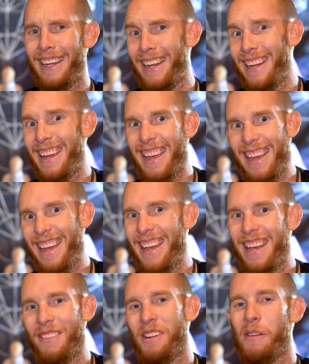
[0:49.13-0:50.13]

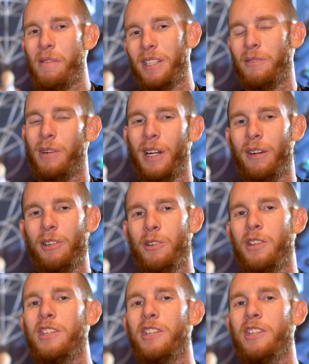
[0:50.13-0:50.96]
yeah, I'm going to make some money off of you.